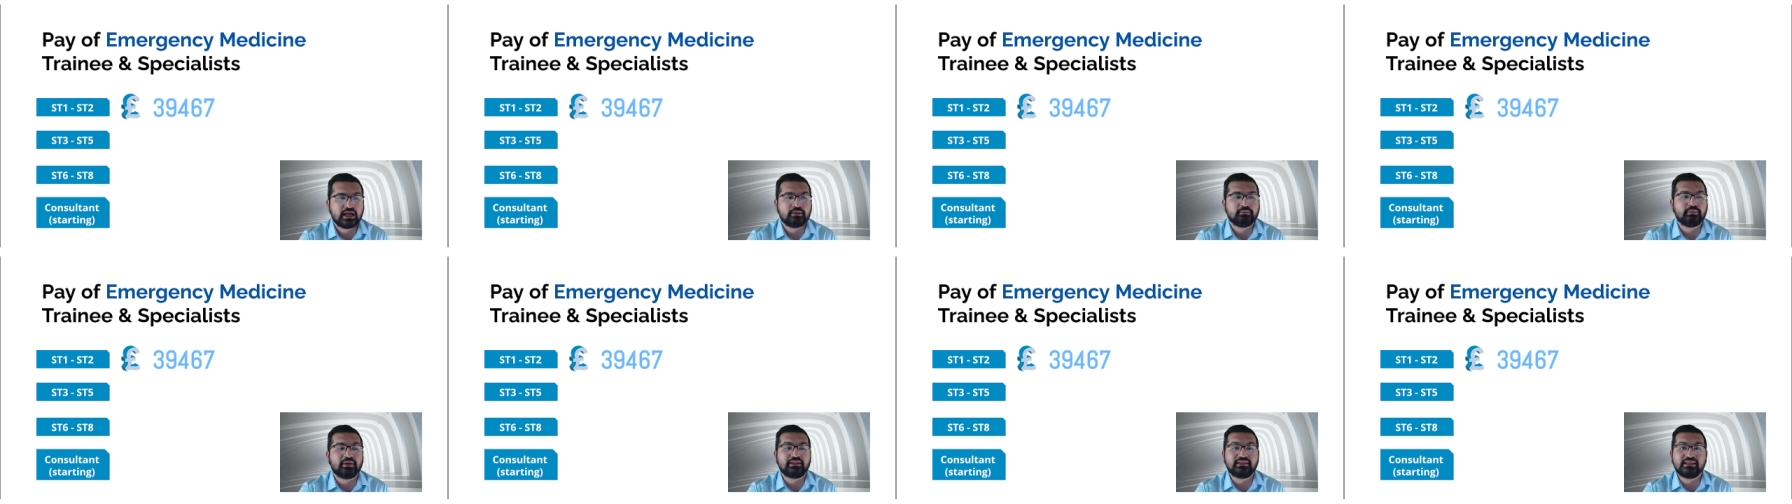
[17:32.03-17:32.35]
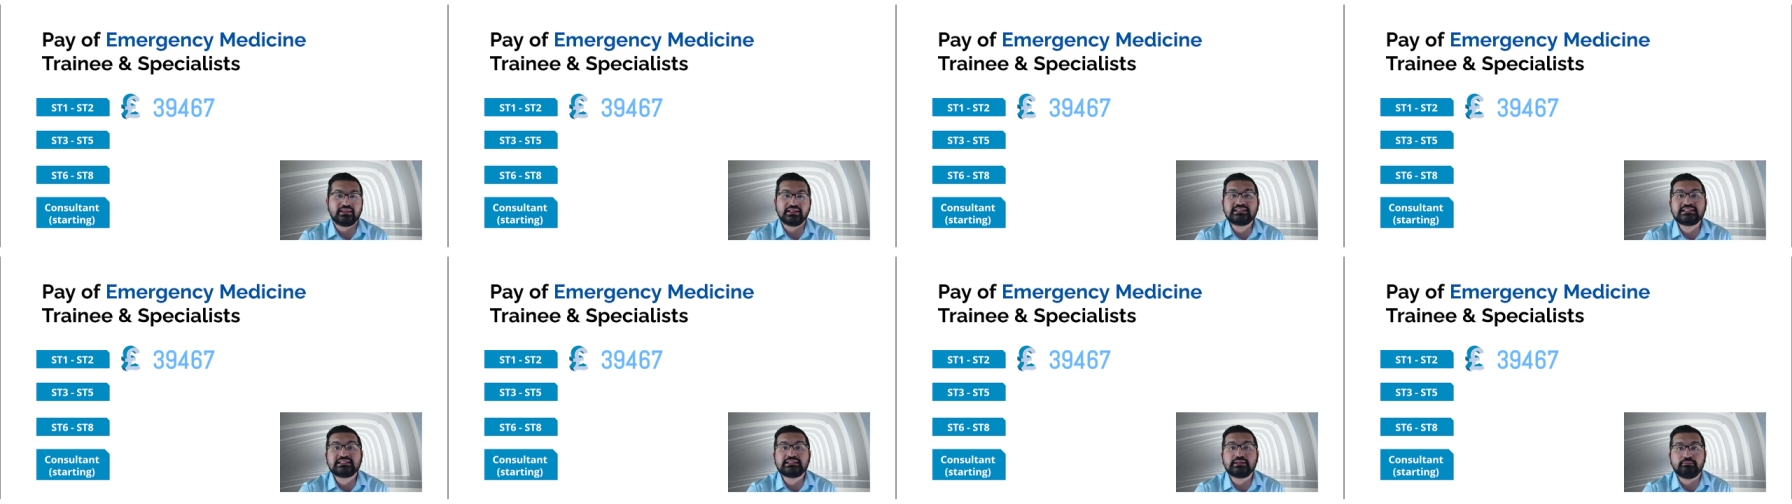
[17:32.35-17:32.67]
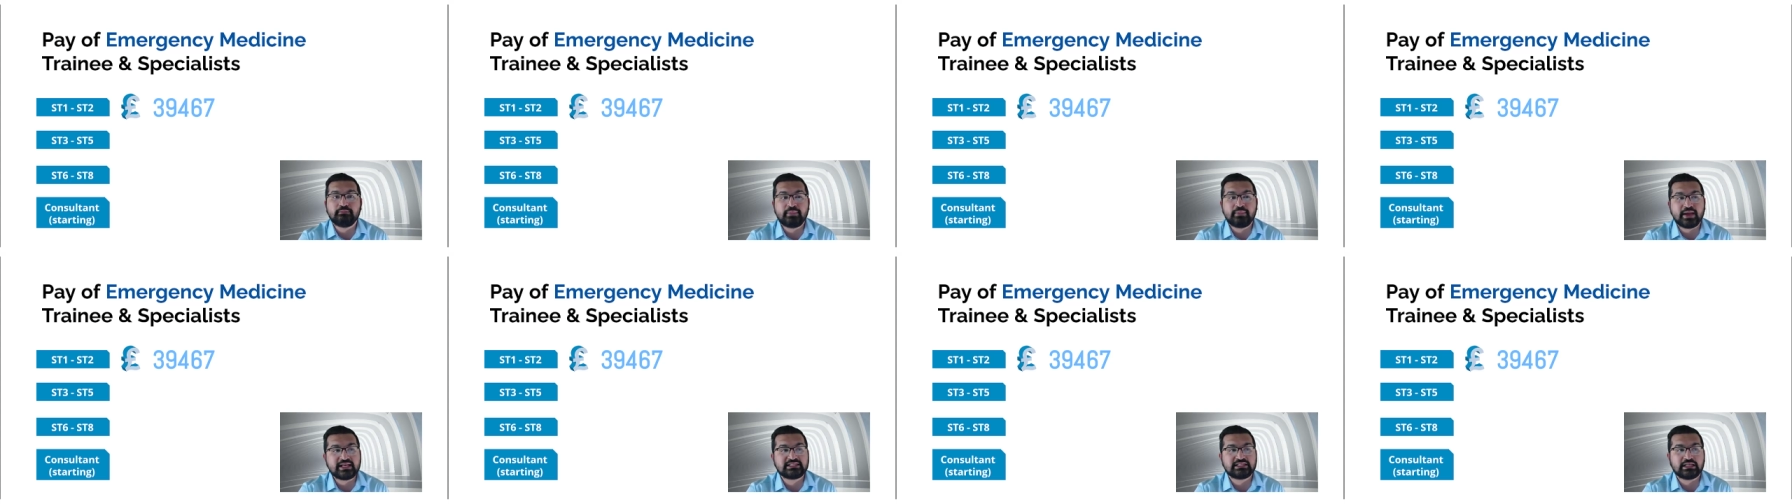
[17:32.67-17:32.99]
but this is the
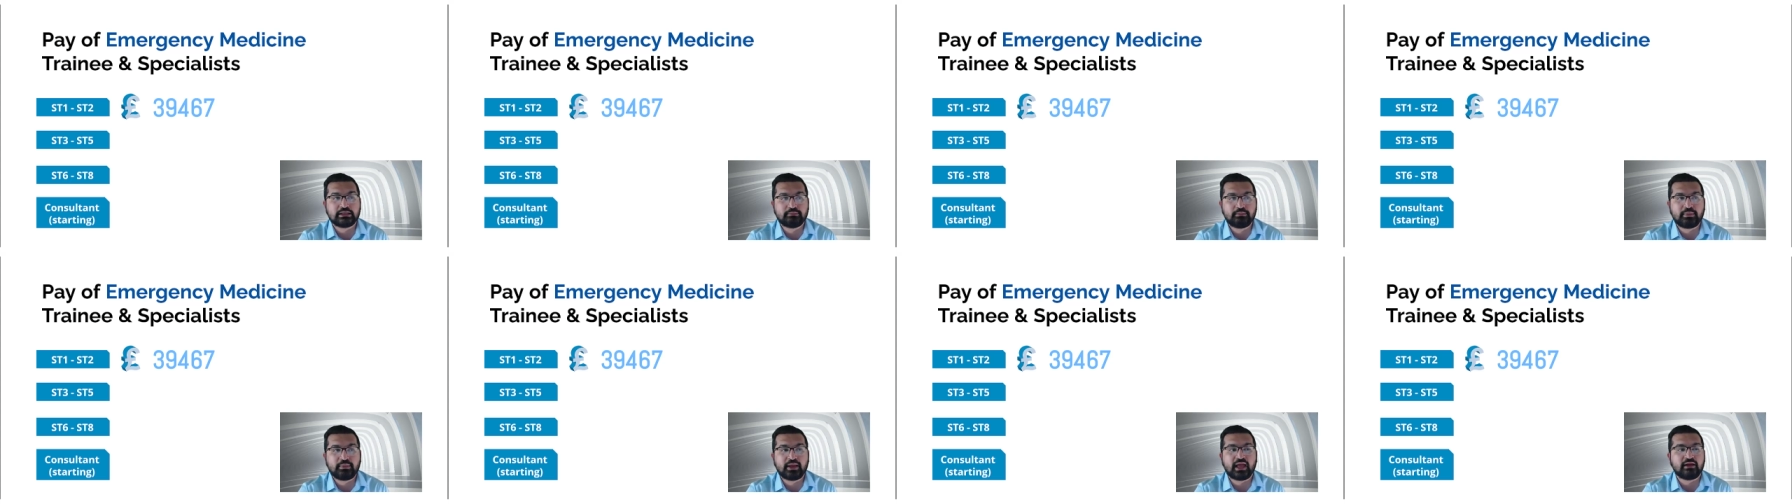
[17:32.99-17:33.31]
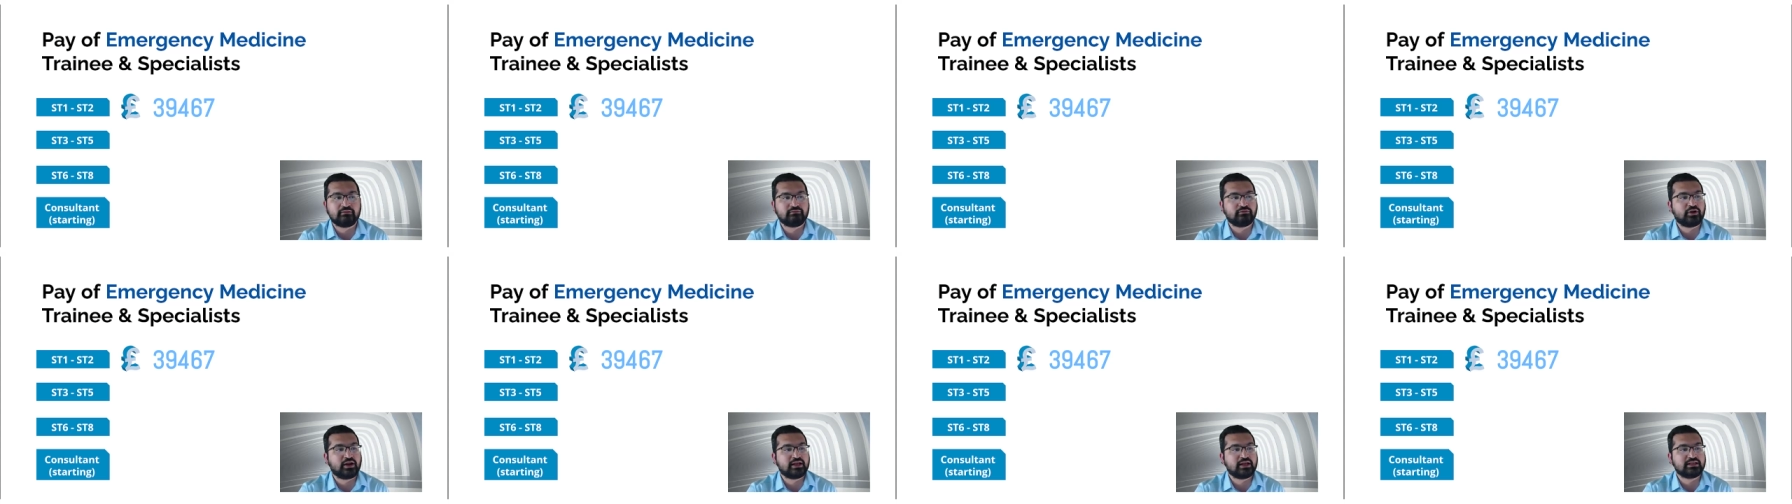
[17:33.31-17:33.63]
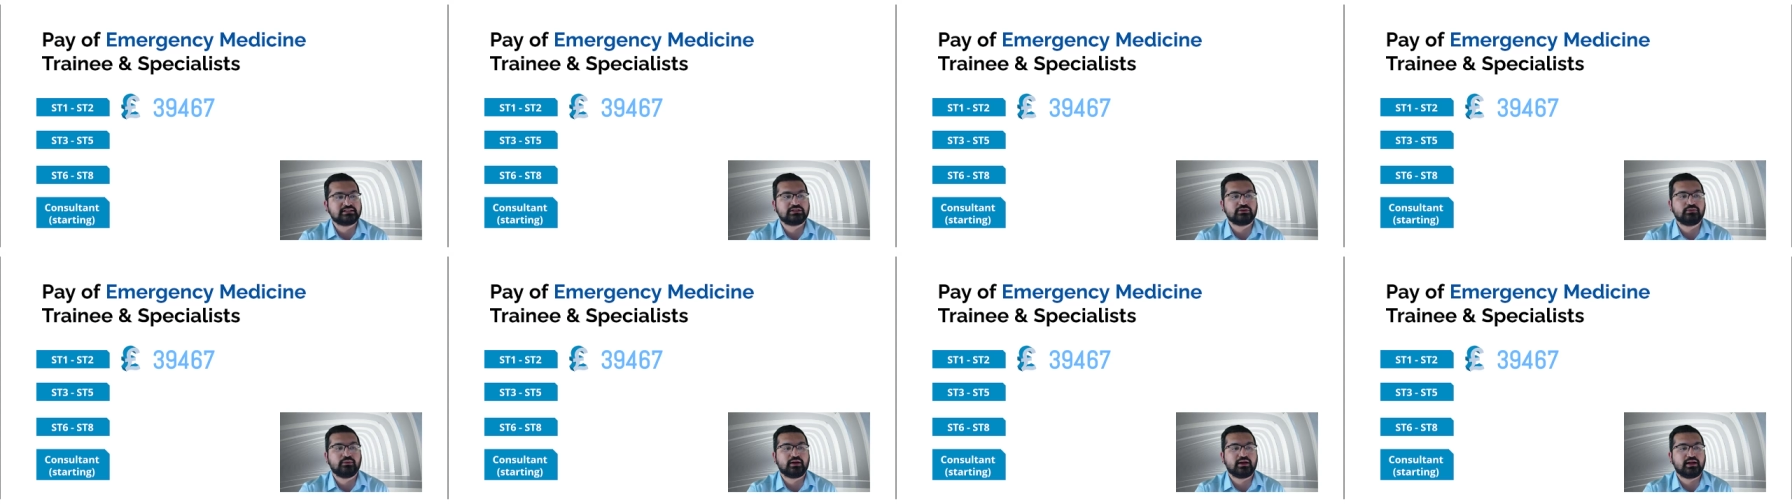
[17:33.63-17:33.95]
basic pay for
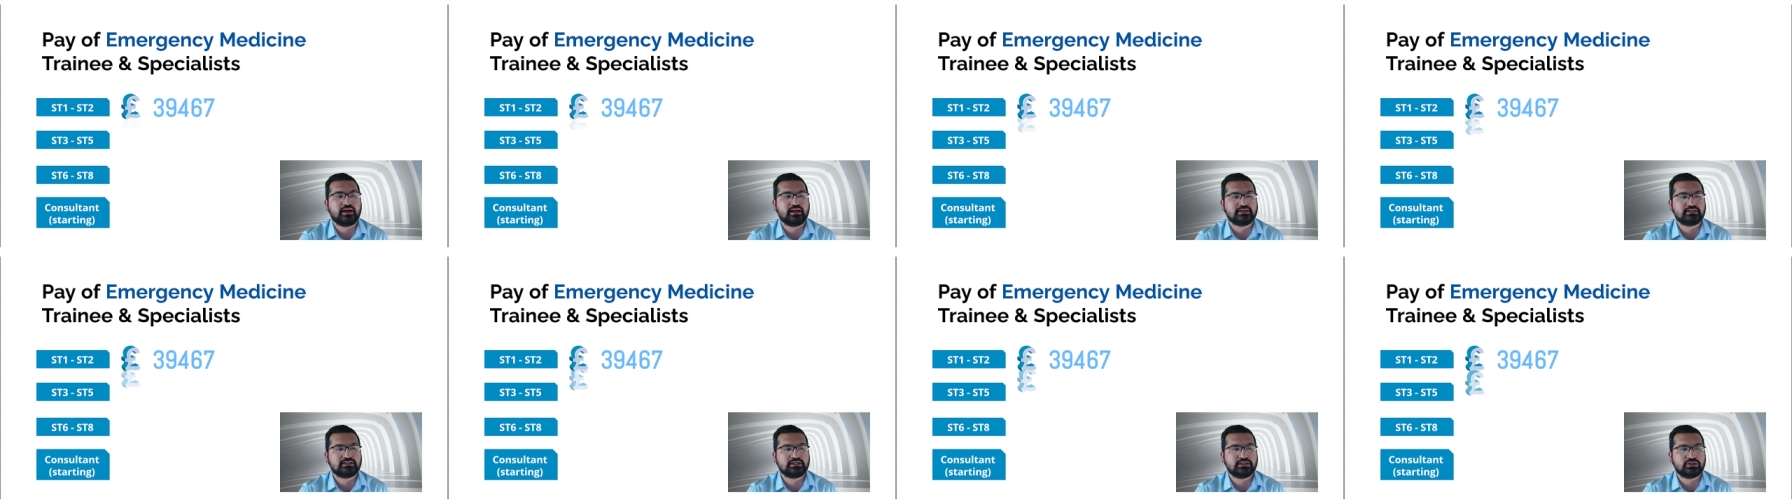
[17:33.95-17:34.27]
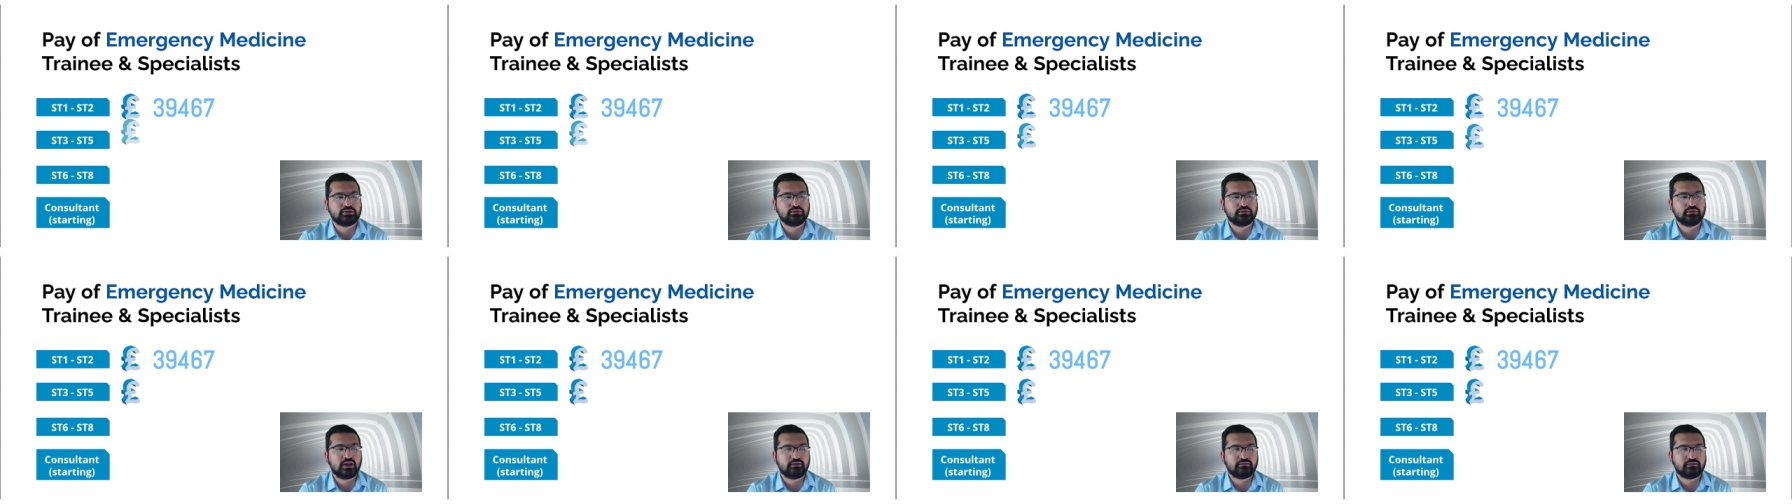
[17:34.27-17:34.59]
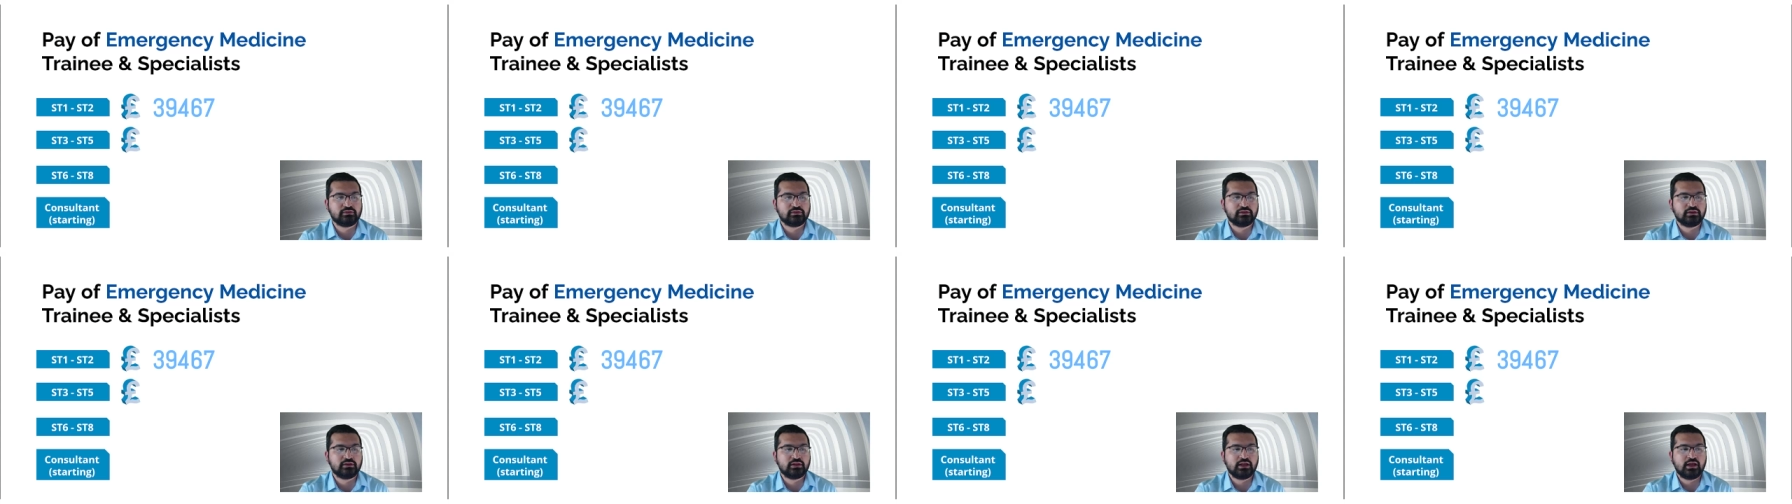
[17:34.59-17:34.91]
ST1 and ST2
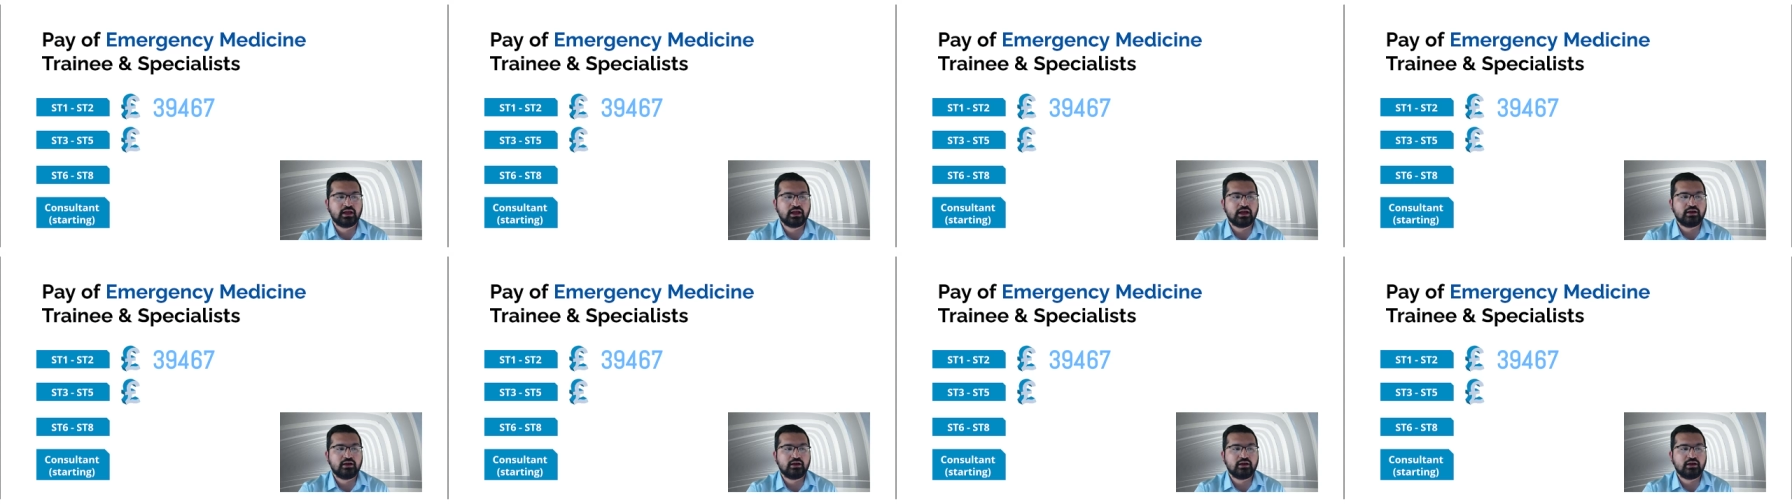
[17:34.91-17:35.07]
level.